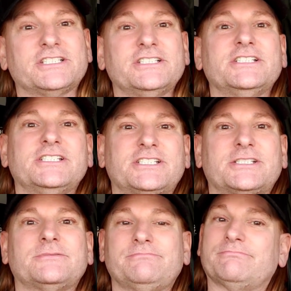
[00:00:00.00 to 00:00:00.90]

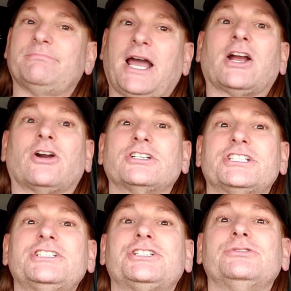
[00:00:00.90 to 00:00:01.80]
is PACCAR's
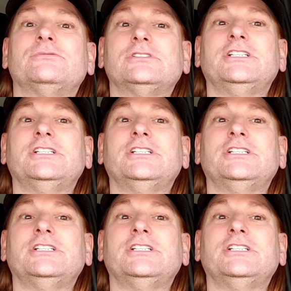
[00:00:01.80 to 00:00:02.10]
issue.